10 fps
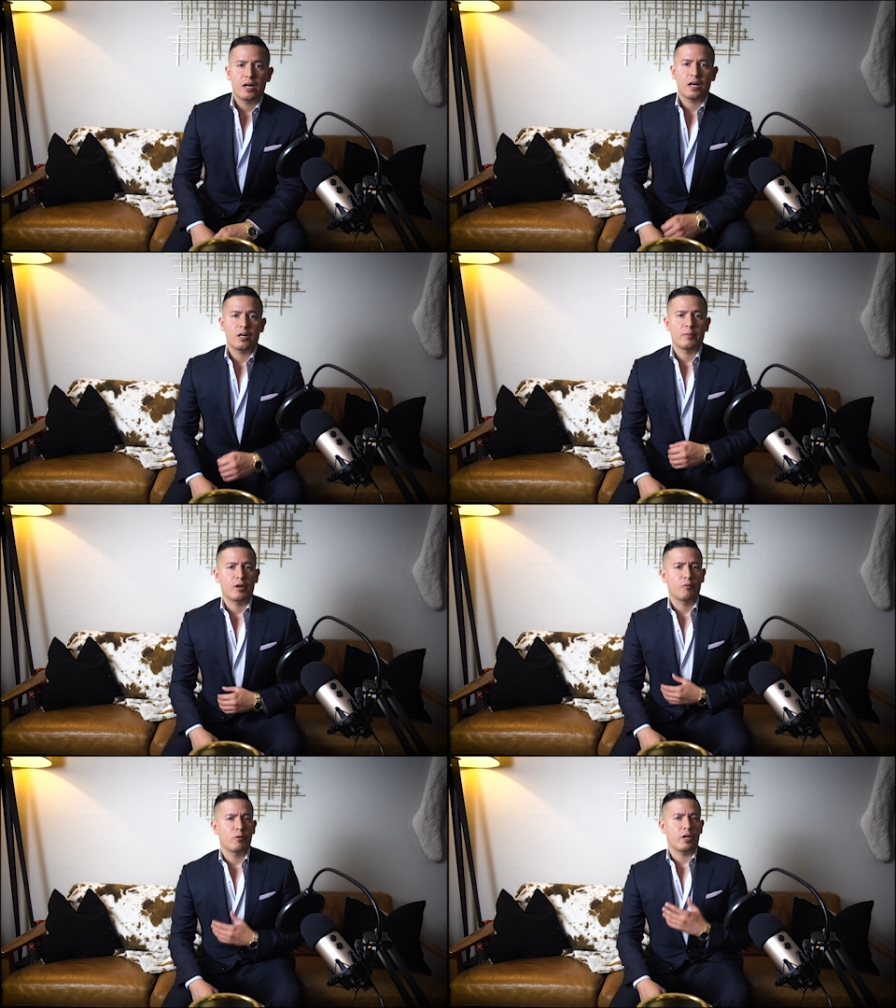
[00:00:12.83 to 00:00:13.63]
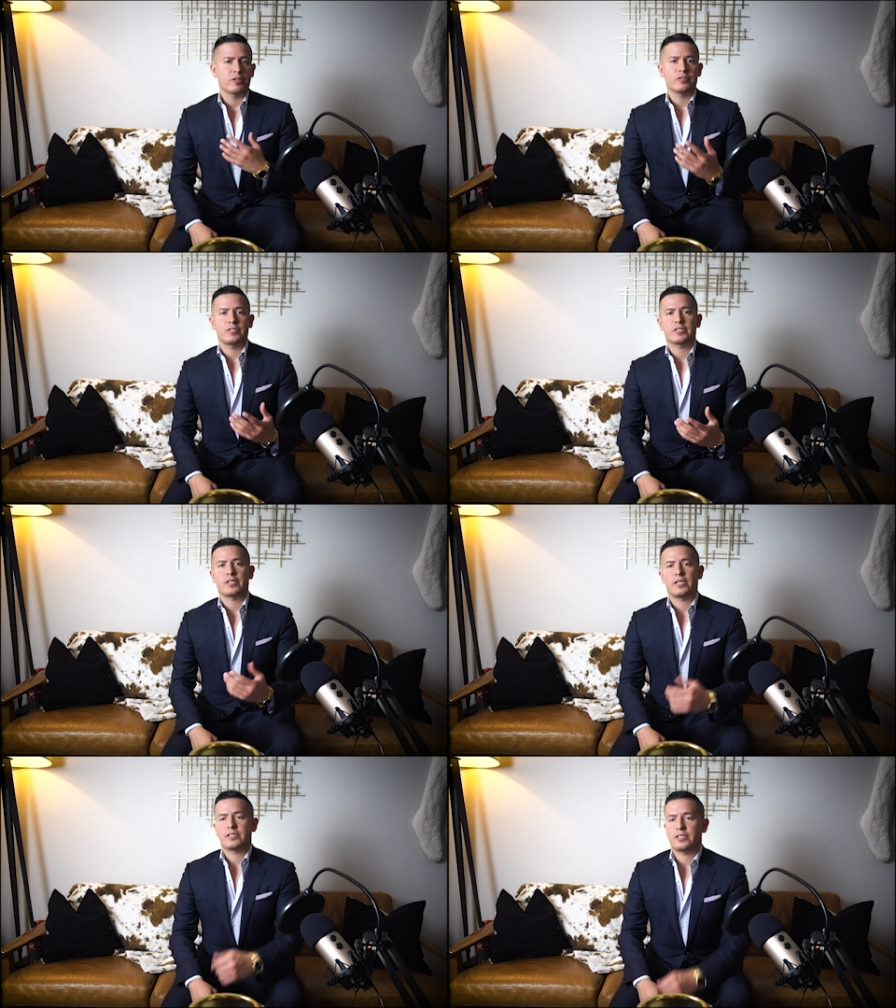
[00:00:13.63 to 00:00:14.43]
Um, we'll also
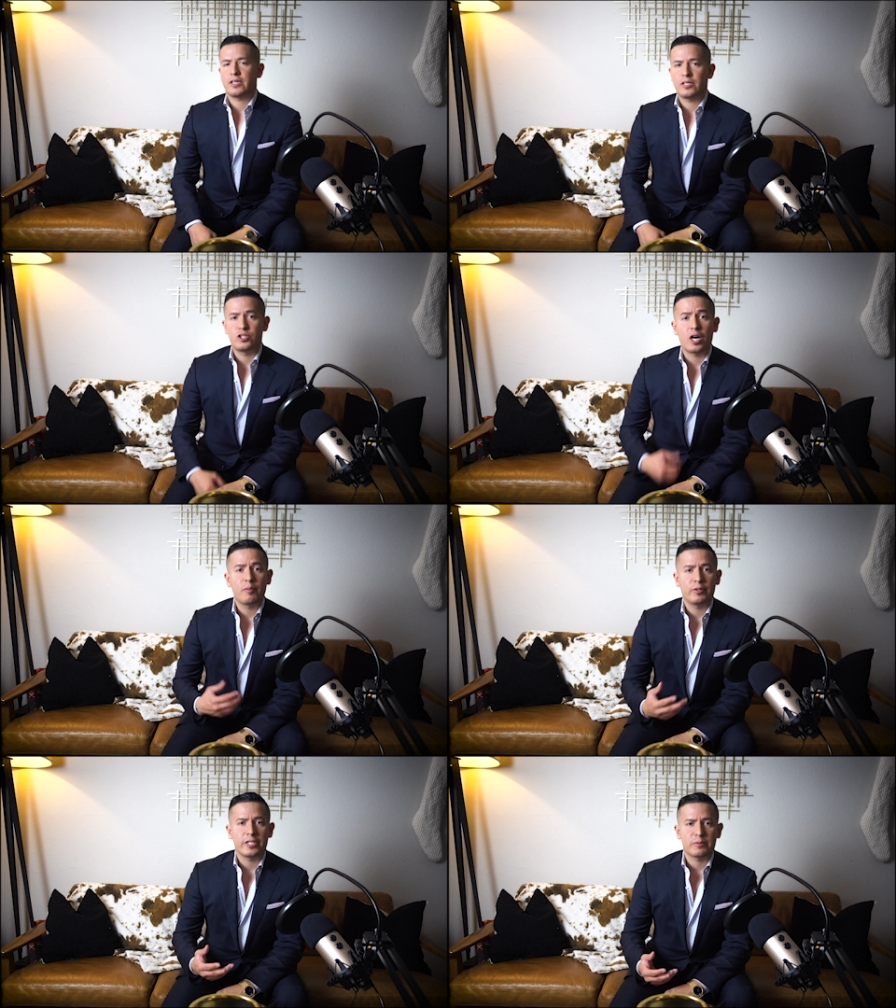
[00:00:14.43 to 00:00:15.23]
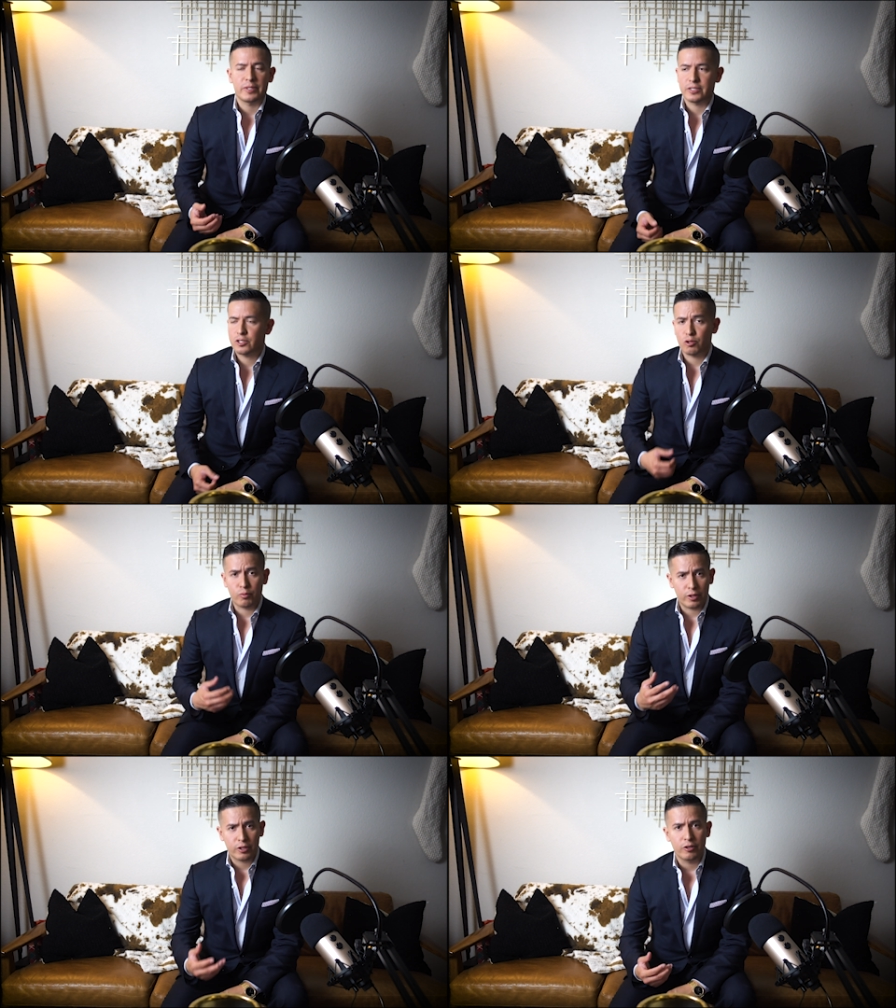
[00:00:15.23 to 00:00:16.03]
discuss uh, job placement,
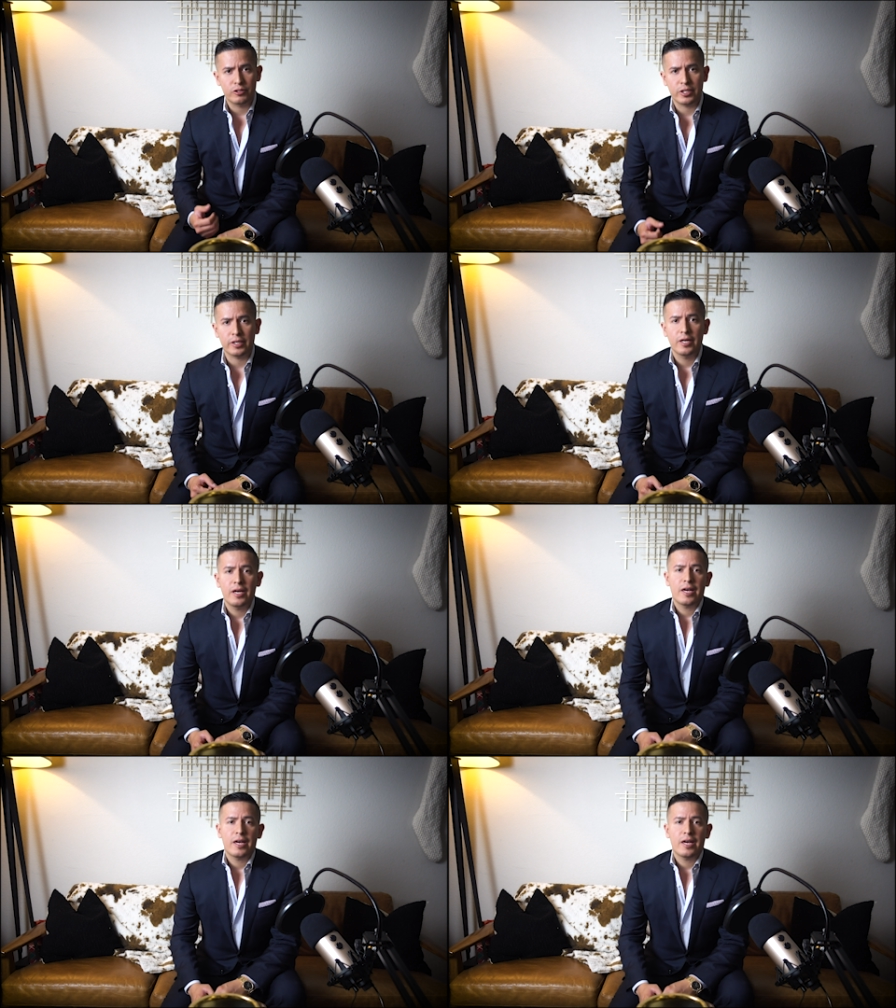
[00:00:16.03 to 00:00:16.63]
career coaching,